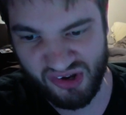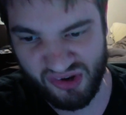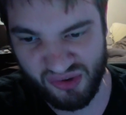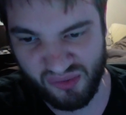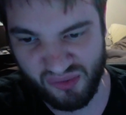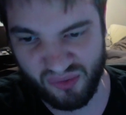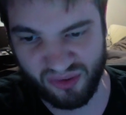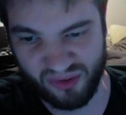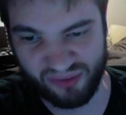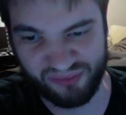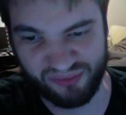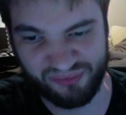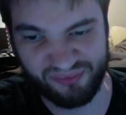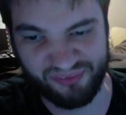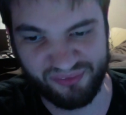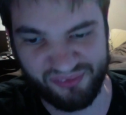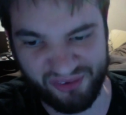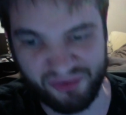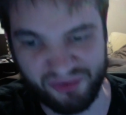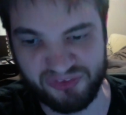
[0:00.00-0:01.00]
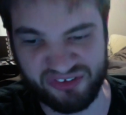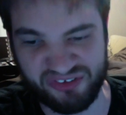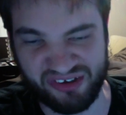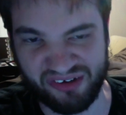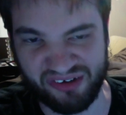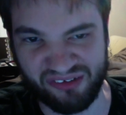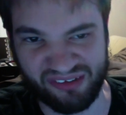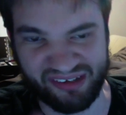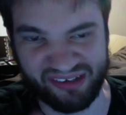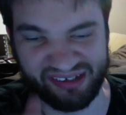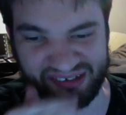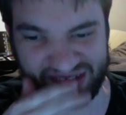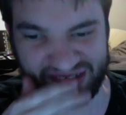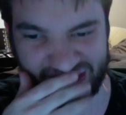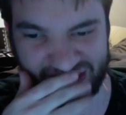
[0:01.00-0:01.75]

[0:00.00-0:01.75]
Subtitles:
who aren't Nozel. Like,